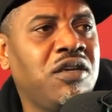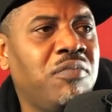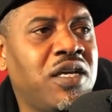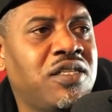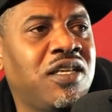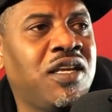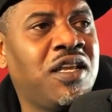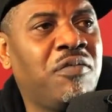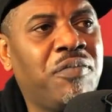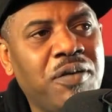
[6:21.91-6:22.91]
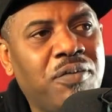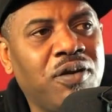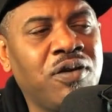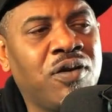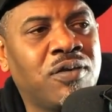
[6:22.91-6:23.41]
he mentioned and the
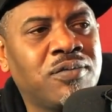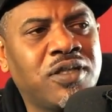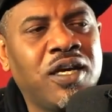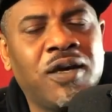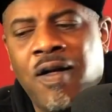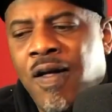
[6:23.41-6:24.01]
people, you know what I'm saying?